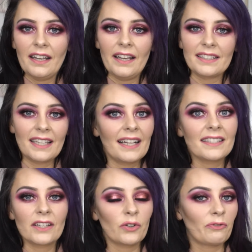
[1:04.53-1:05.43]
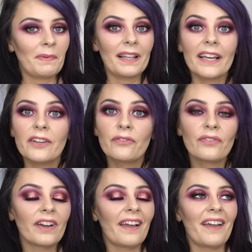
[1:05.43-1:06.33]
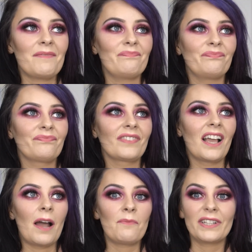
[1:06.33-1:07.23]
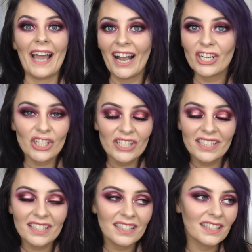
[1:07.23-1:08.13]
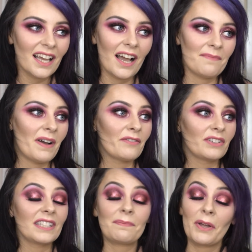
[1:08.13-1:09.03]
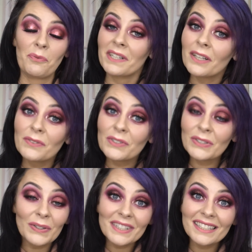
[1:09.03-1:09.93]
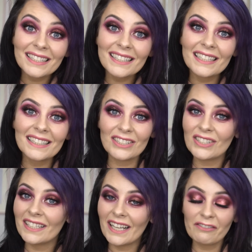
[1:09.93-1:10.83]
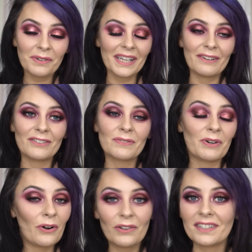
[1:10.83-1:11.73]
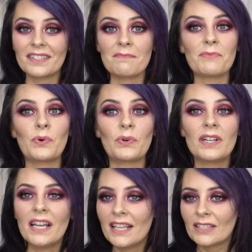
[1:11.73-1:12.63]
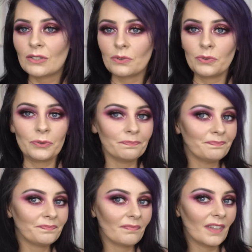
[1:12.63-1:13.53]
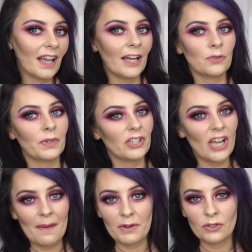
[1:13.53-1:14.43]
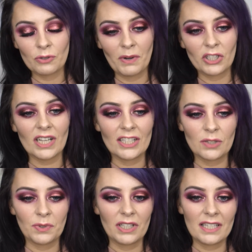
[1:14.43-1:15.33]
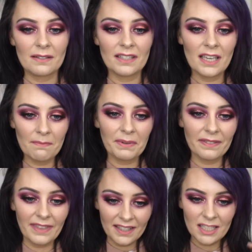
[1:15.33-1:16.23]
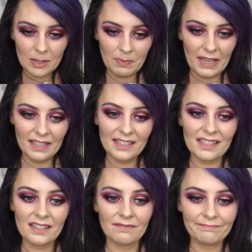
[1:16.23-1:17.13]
it's kind of taken over my life. I'm really anxious. I'm having like mental breakdowns constantly, just like everyone else. We're all in the same boat, so I don't want to chat about it too much. I just want to keep this space